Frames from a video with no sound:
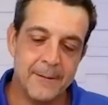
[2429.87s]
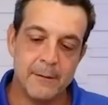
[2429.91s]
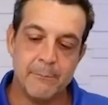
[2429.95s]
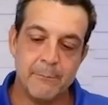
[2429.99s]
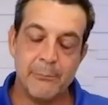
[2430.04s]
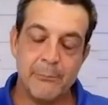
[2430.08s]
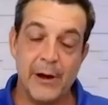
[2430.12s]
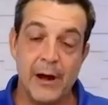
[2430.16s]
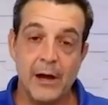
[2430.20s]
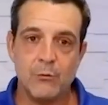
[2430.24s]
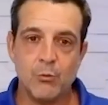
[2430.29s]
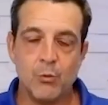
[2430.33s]

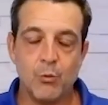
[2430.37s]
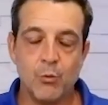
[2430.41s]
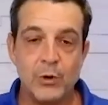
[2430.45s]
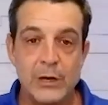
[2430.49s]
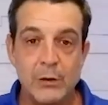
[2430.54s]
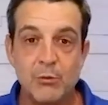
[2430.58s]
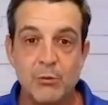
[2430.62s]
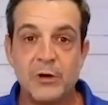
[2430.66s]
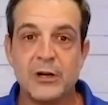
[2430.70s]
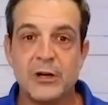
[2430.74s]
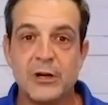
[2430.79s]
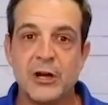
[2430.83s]
but we
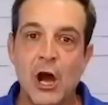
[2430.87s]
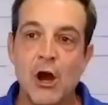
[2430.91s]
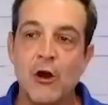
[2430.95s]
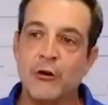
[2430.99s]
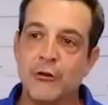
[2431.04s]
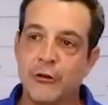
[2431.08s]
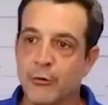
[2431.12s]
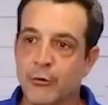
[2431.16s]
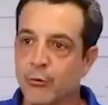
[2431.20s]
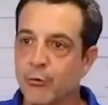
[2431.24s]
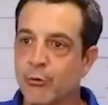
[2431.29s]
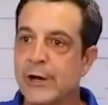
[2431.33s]
would go to
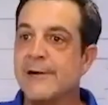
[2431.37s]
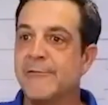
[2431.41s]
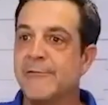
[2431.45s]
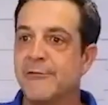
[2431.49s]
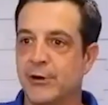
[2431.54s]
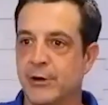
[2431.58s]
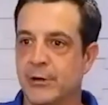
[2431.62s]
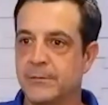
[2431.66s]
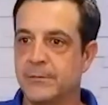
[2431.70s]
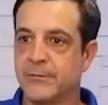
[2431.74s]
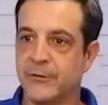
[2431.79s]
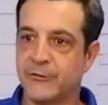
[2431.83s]
the river,
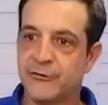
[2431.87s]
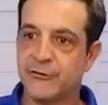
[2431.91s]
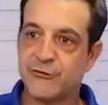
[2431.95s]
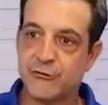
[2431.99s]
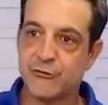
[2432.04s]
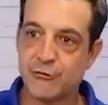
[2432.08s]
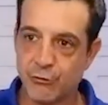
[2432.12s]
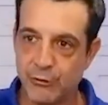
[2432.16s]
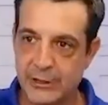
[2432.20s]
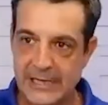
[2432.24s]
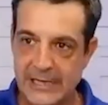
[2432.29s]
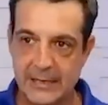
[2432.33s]
the
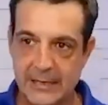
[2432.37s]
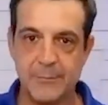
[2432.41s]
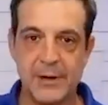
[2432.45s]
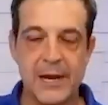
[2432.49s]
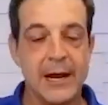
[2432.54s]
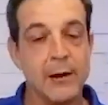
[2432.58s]
stream,